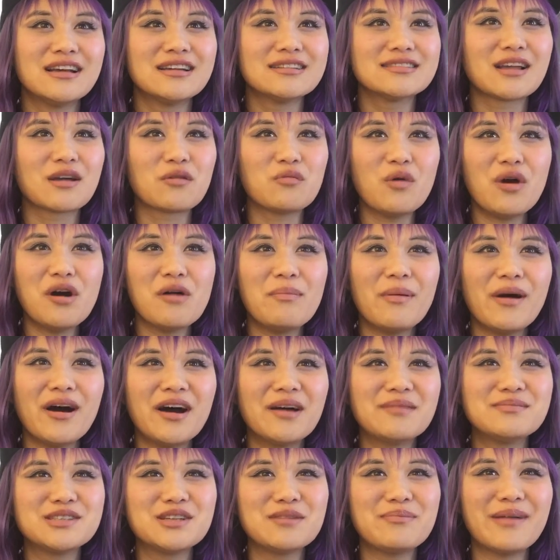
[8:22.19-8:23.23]
It's like, whoa,
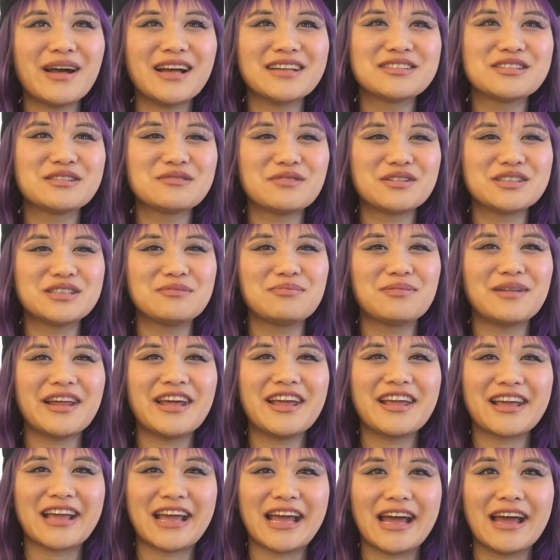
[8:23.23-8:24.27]
bombs, you bastard, what you
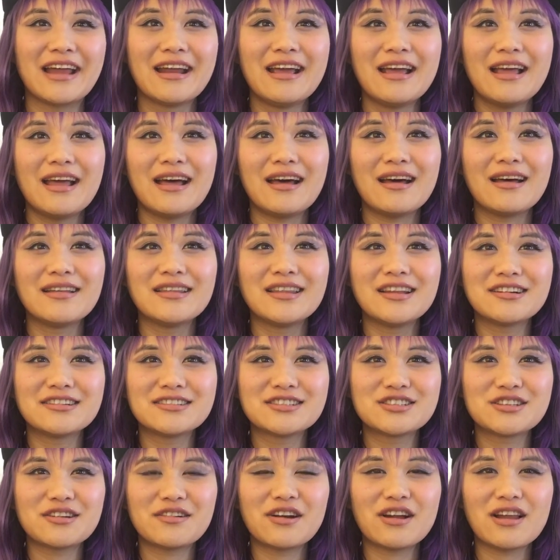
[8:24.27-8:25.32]
playing at?
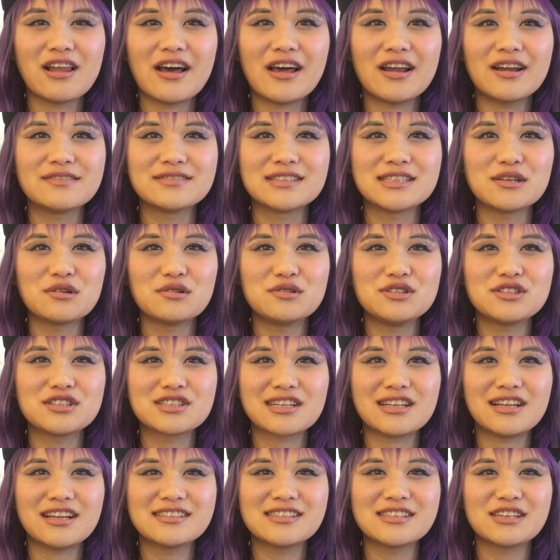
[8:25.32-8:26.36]
There's sure a lot of
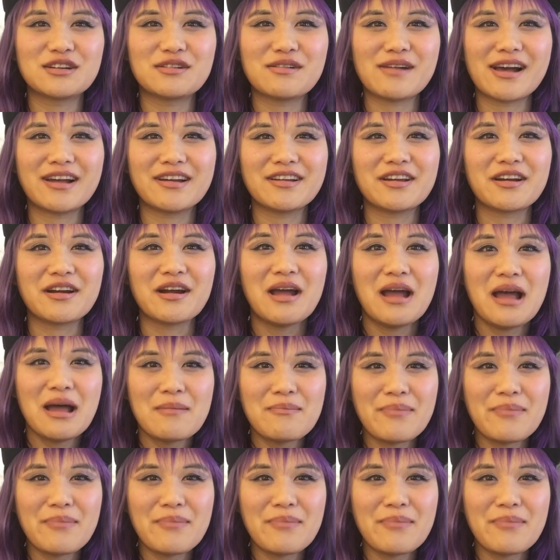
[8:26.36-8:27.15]
soldiers clustered around here.